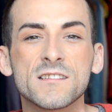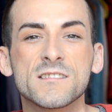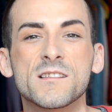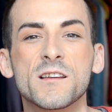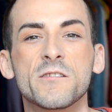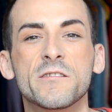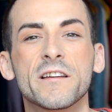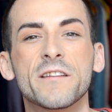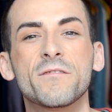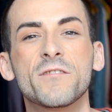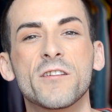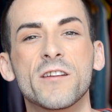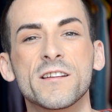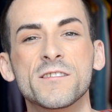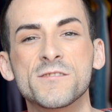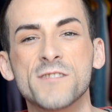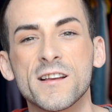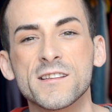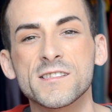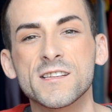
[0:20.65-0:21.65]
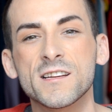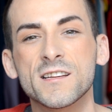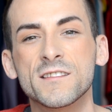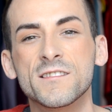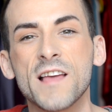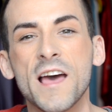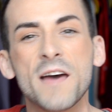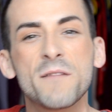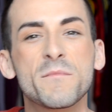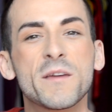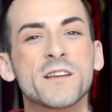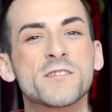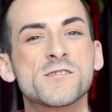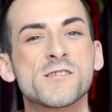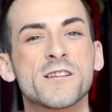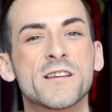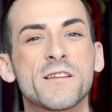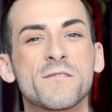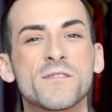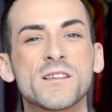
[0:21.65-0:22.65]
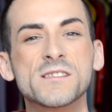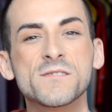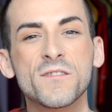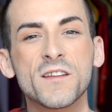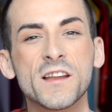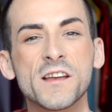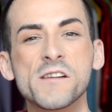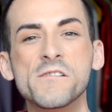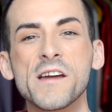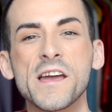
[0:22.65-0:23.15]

So if you're interested in that, make sure to give this video